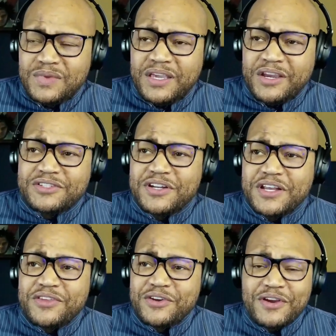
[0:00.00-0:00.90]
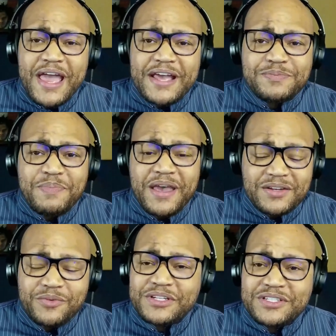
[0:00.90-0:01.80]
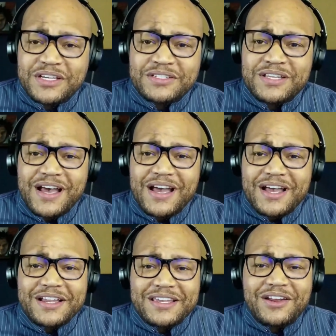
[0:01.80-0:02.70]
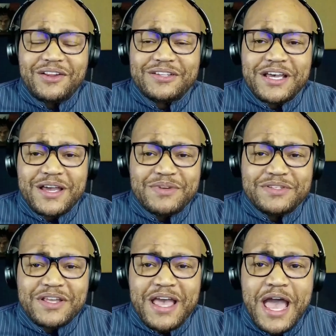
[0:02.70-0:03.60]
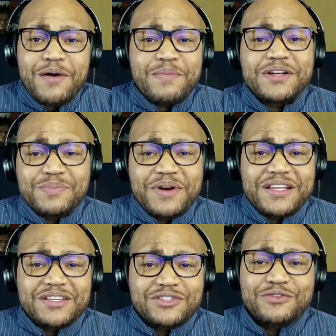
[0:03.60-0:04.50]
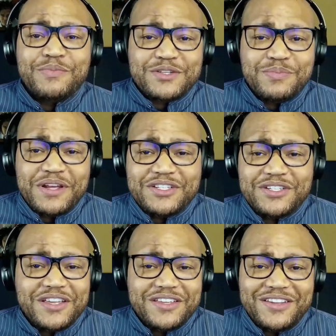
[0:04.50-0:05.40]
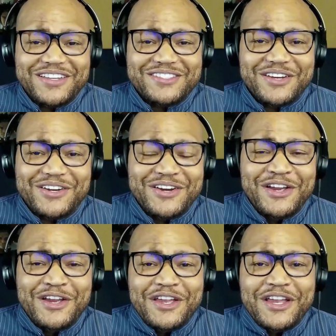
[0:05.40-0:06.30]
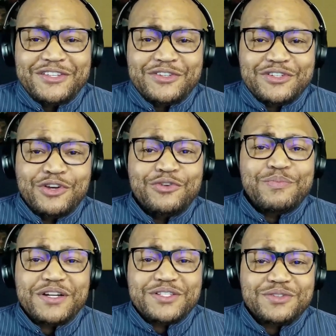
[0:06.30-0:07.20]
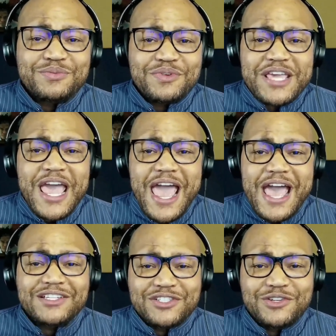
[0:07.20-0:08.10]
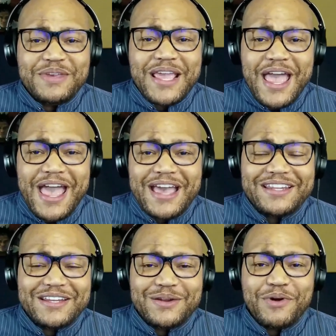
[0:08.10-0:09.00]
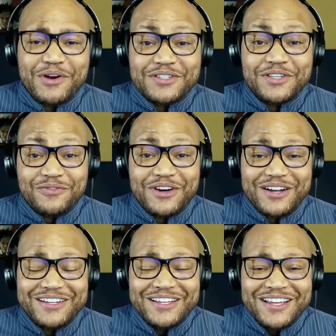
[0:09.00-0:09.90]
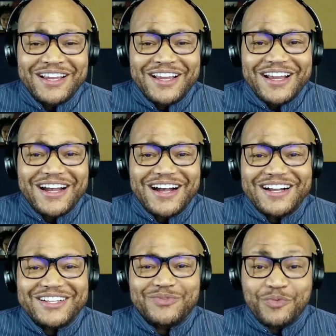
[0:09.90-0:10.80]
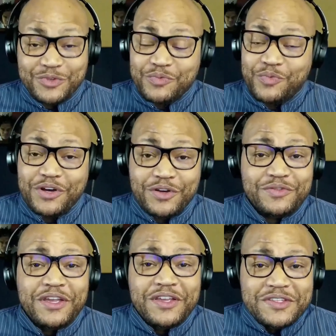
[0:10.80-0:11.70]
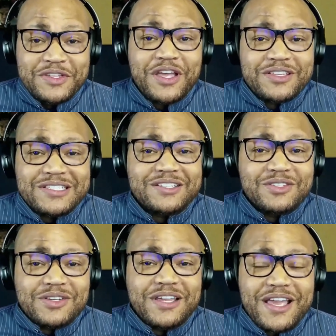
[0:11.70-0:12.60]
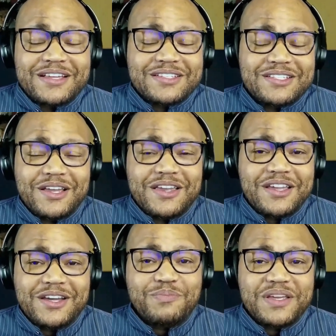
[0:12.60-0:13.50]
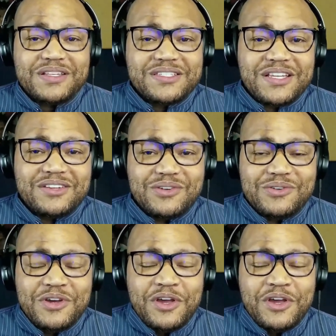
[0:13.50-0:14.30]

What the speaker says: here's another aspect, which is I get all the time is how much money is too much money? Is there too much cash to be had in an emergency fund? Well, yes, it could be a signal